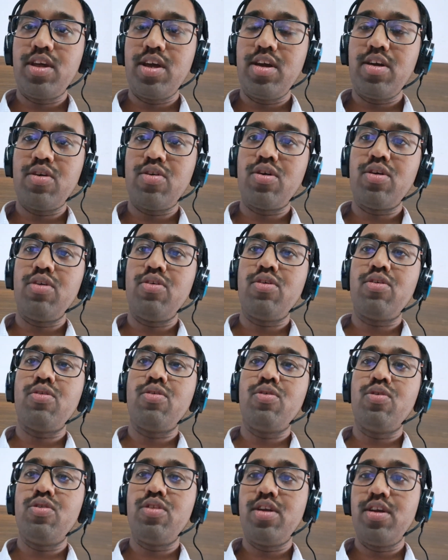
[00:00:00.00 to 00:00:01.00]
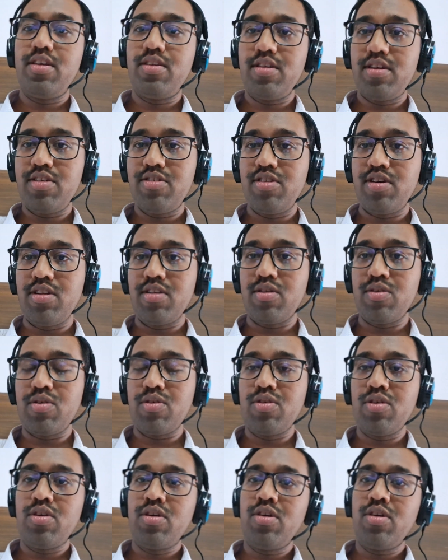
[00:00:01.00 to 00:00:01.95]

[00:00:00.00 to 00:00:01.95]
thing or your own research also.